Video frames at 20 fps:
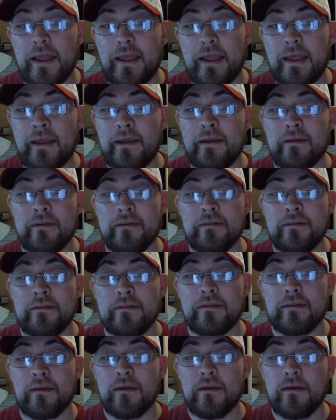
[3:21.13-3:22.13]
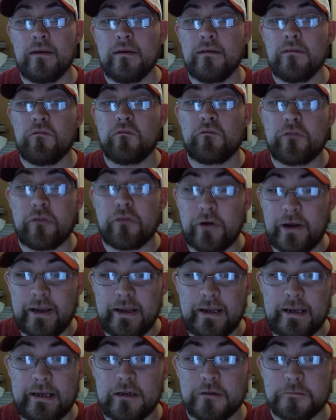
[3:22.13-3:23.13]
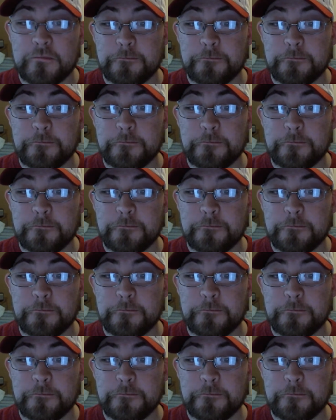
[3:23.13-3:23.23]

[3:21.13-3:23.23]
is free.